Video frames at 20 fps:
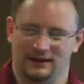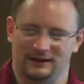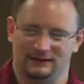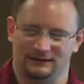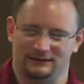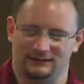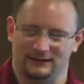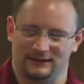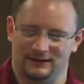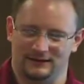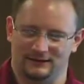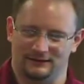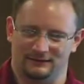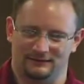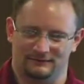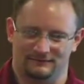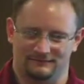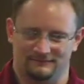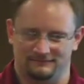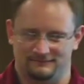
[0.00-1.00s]
and
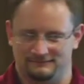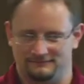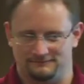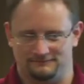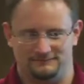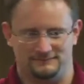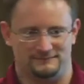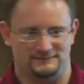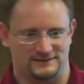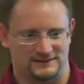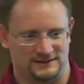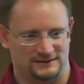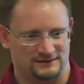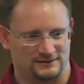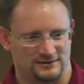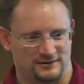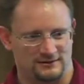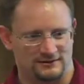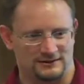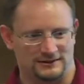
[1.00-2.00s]
then
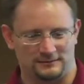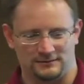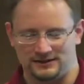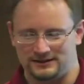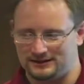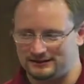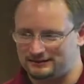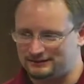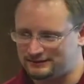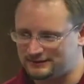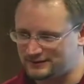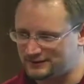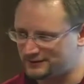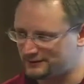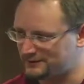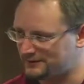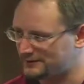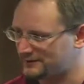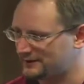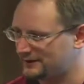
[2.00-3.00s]
didn't call anybody,
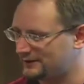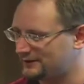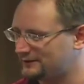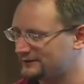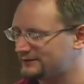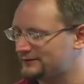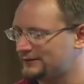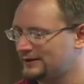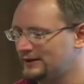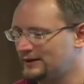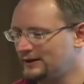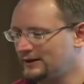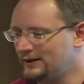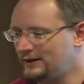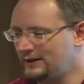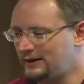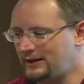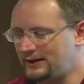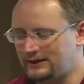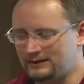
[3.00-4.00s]
didn't do anything else.
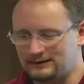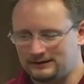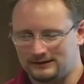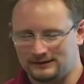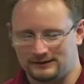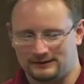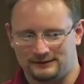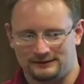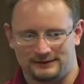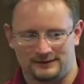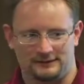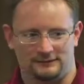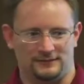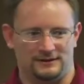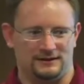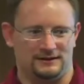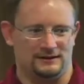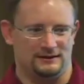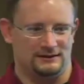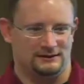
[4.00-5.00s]
And
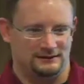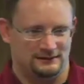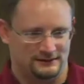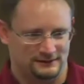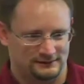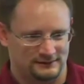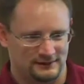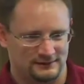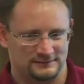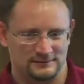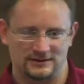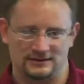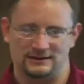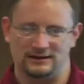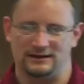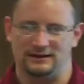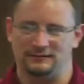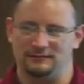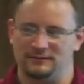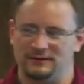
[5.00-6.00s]
then when the
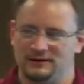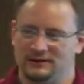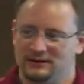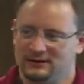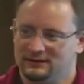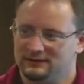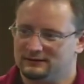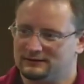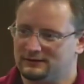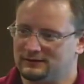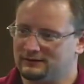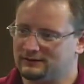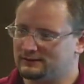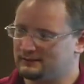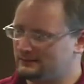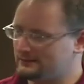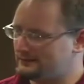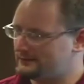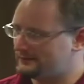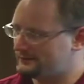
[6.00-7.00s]
assessment came, it's
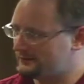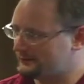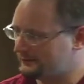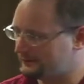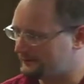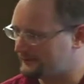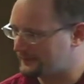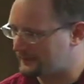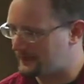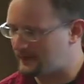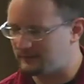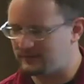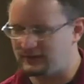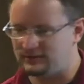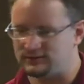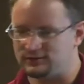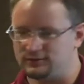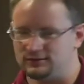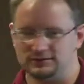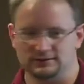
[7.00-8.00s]
like, so how
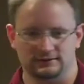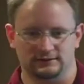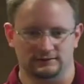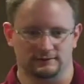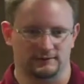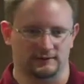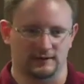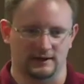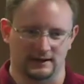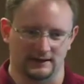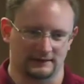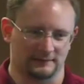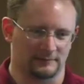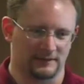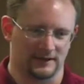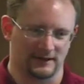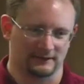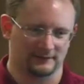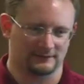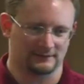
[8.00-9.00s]
many intrusions have you had in
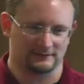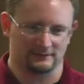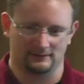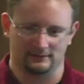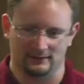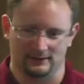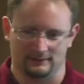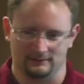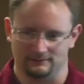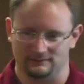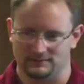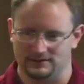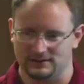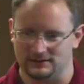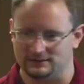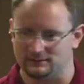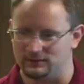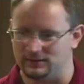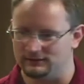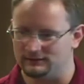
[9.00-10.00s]
the past
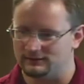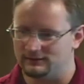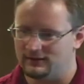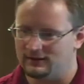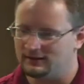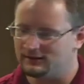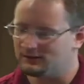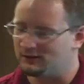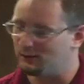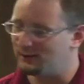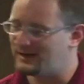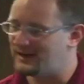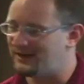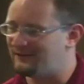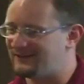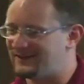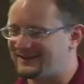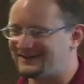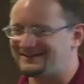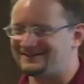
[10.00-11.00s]
6 months? Go, we
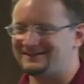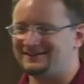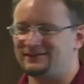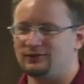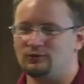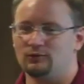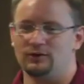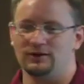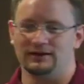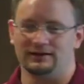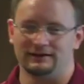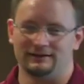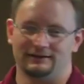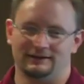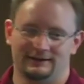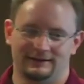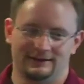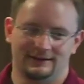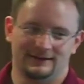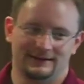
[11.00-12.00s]
haven't had a single
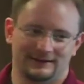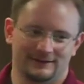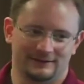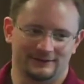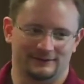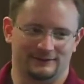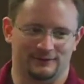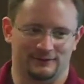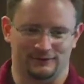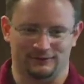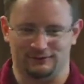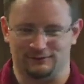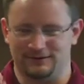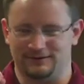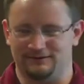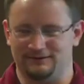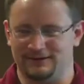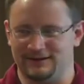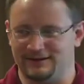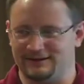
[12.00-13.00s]
one. So of course,
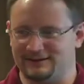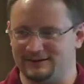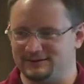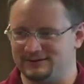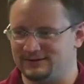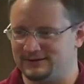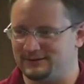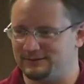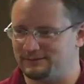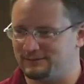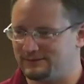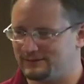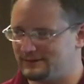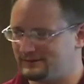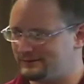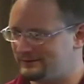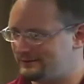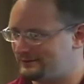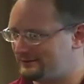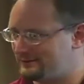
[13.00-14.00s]
red flag comes up.
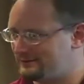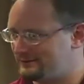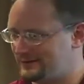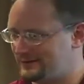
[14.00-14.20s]
Well,